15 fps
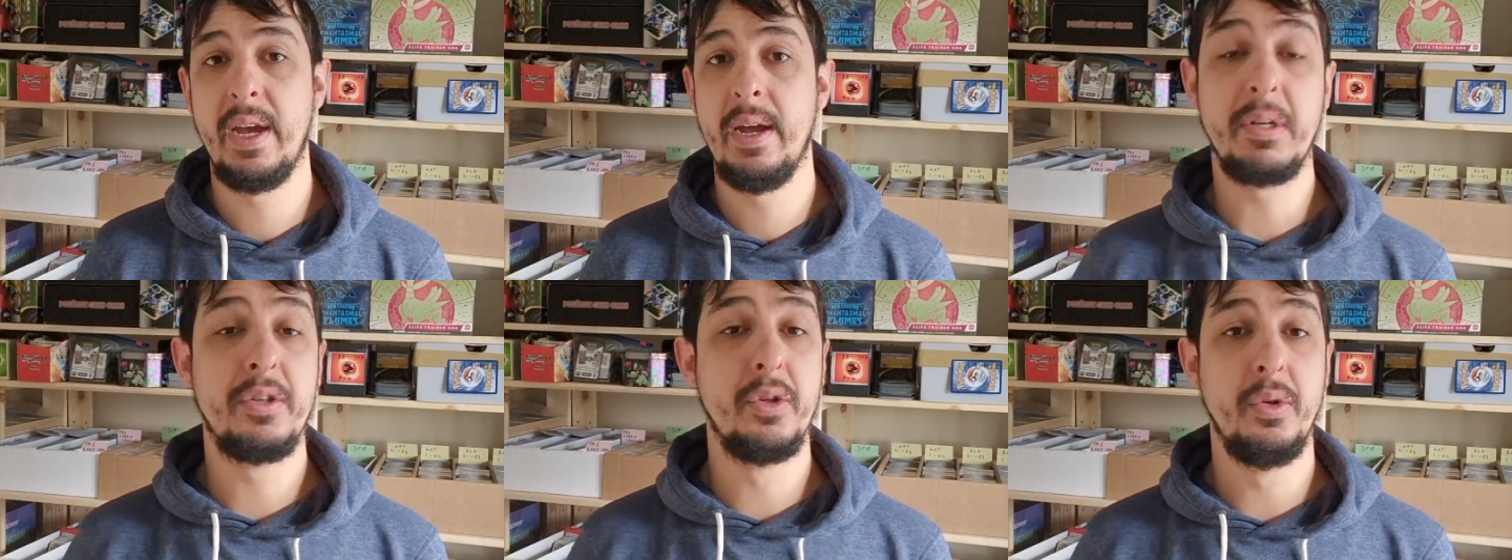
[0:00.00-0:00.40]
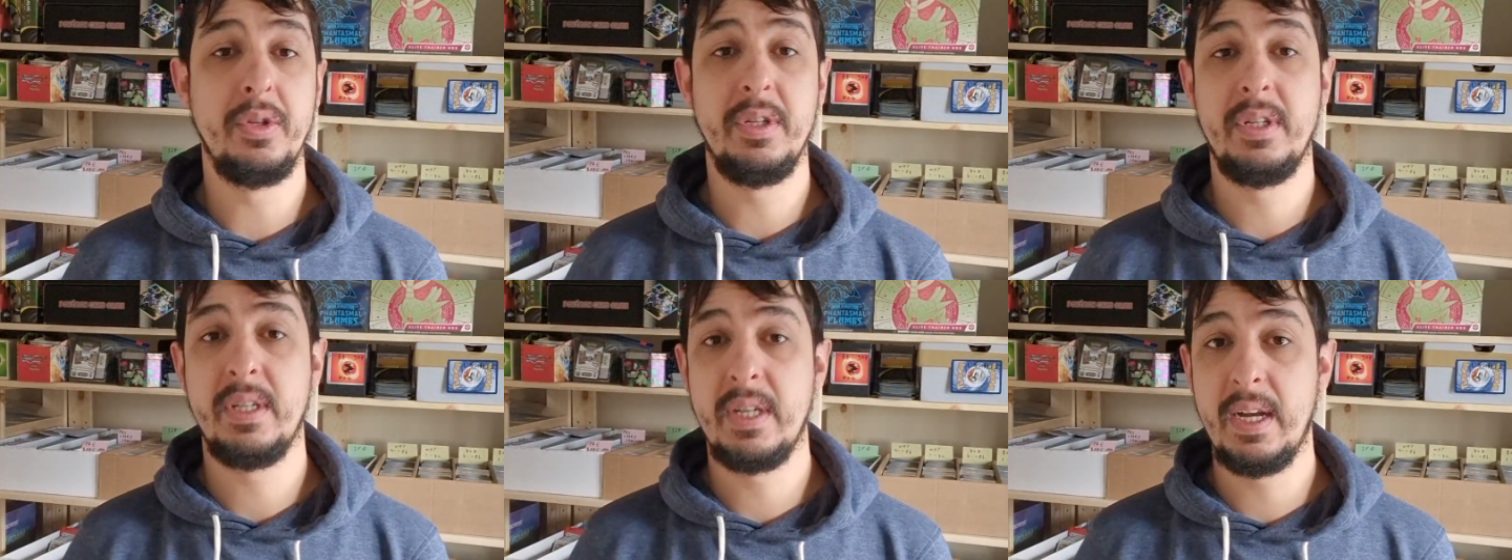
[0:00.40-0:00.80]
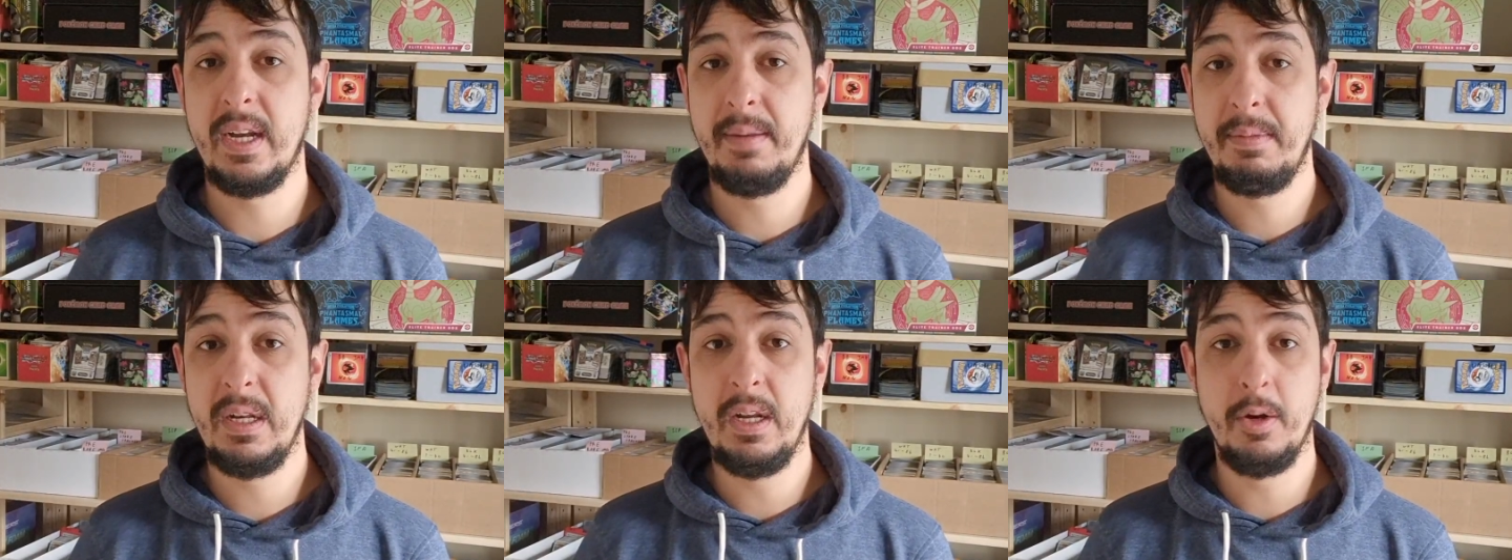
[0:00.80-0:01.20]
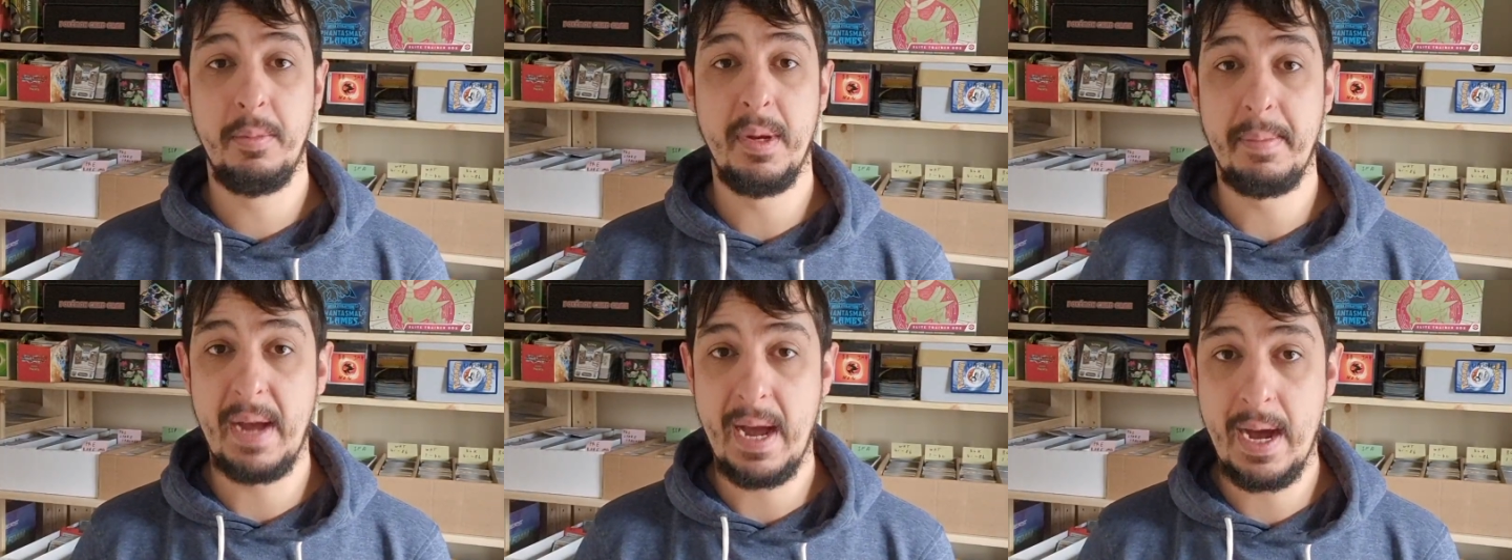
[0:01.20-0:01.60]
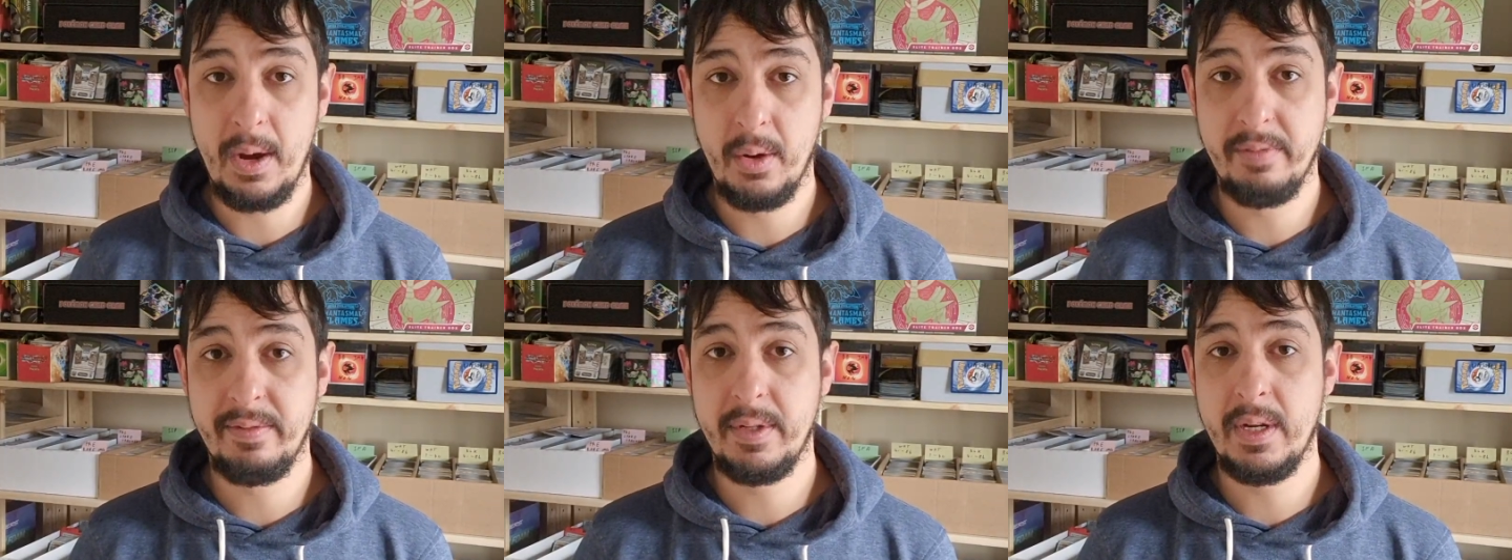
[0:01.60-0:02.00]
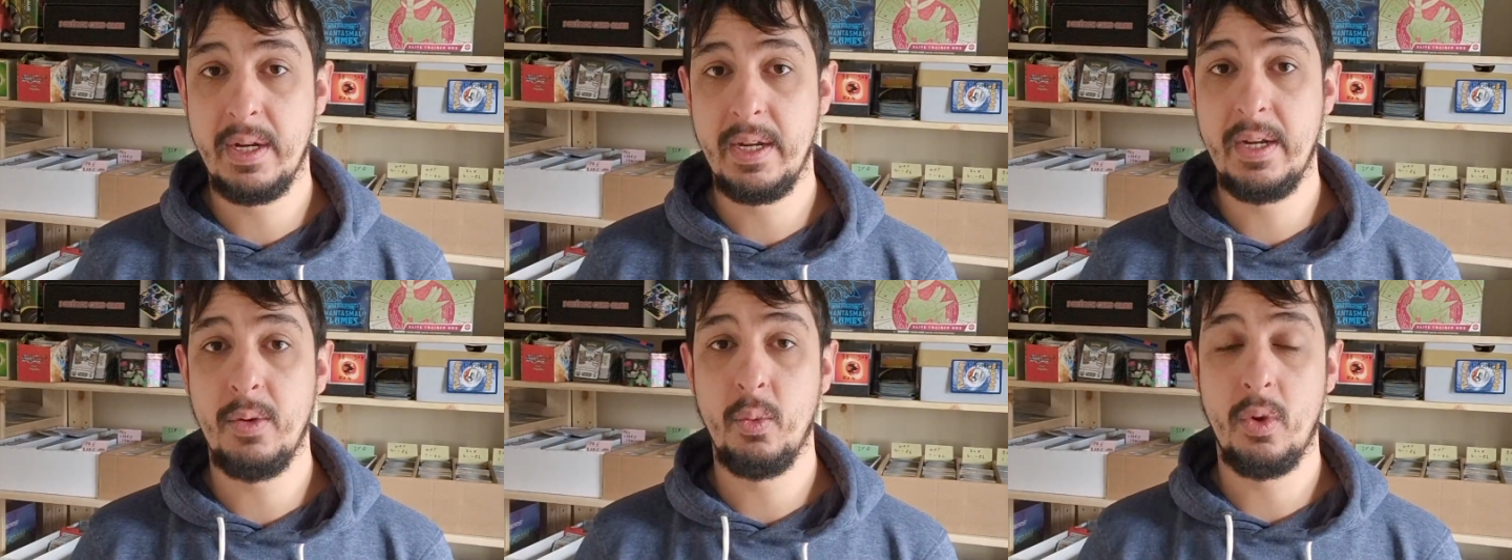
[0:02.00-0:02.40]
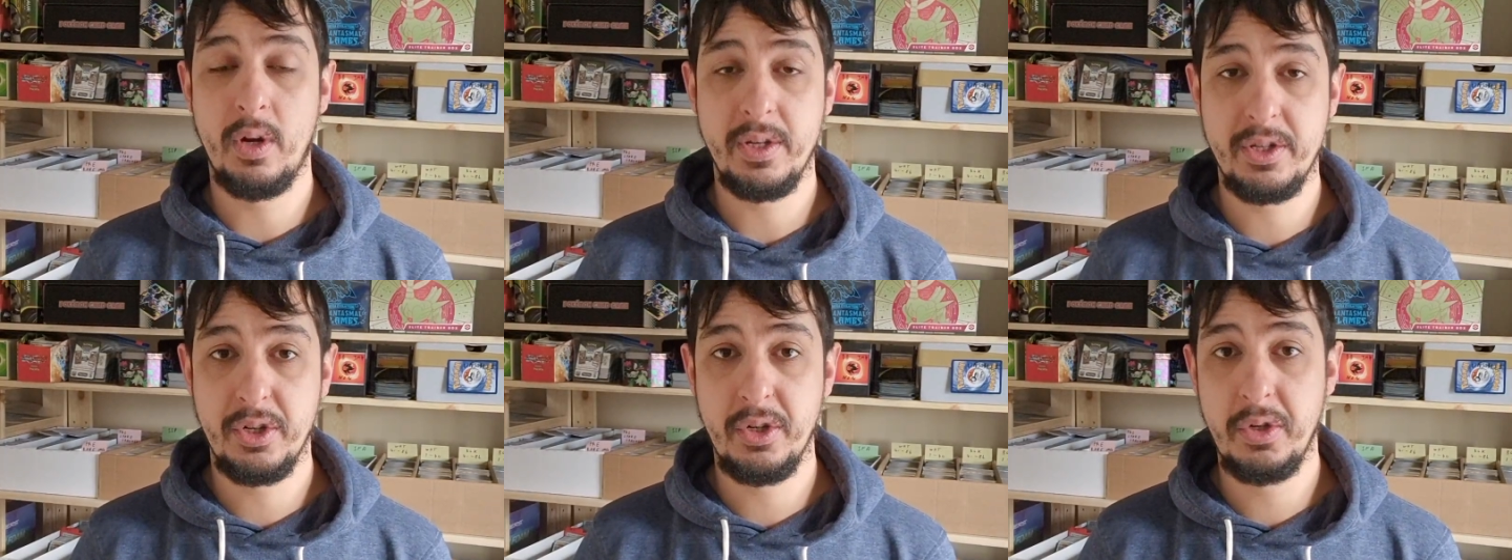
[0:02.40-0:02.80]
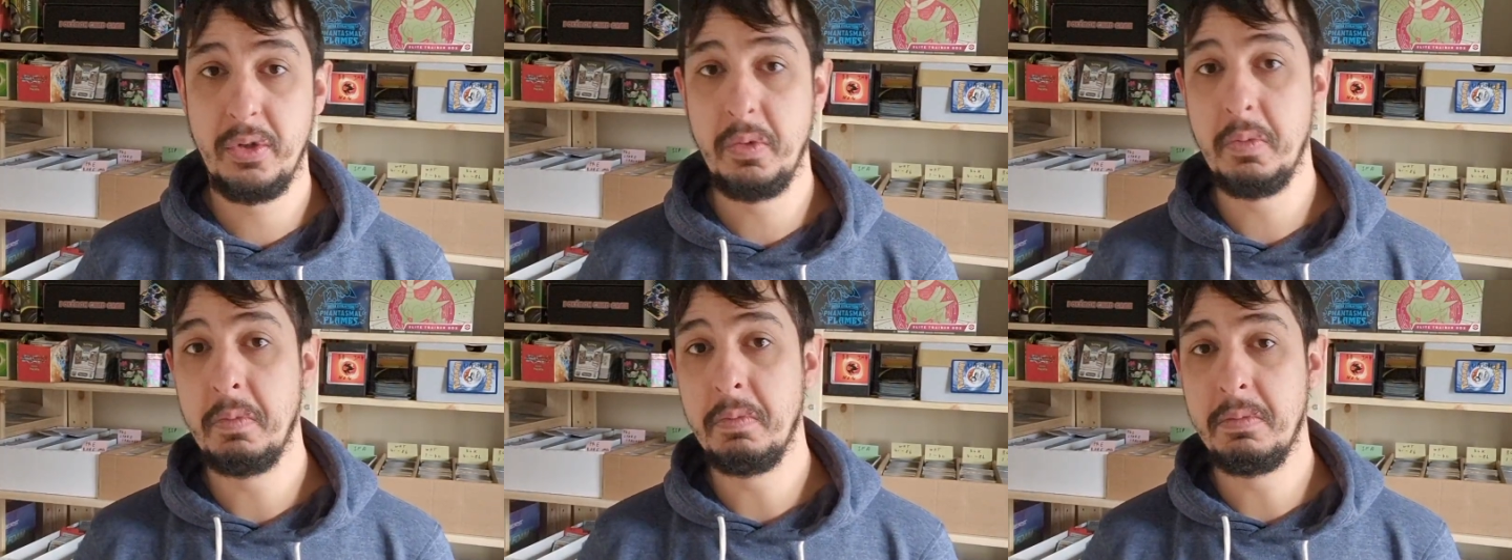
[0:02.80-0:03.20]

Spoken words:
I'm going to talk to you today a little bit about how I've done it, what I do,